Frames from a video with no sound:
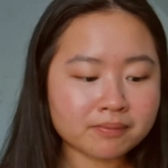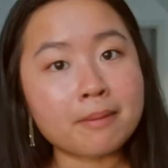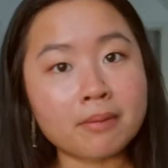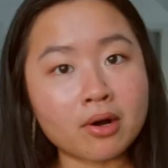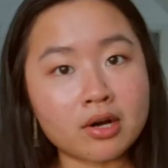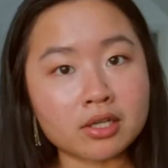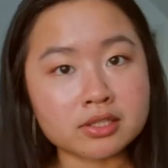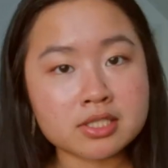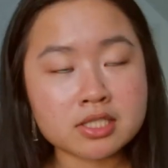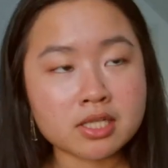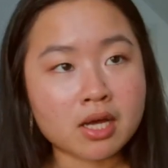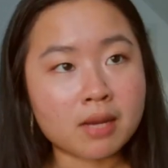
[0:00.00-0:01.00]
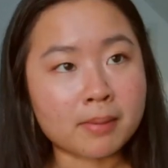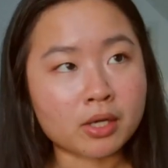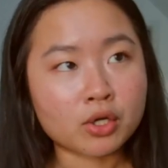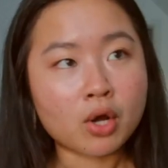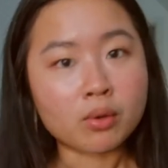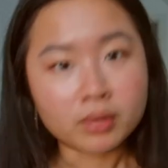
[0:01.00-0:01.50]
I bought some
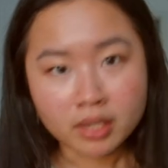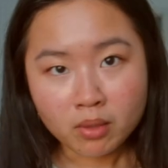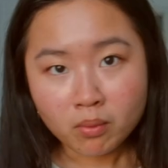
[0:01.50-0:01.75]
coconut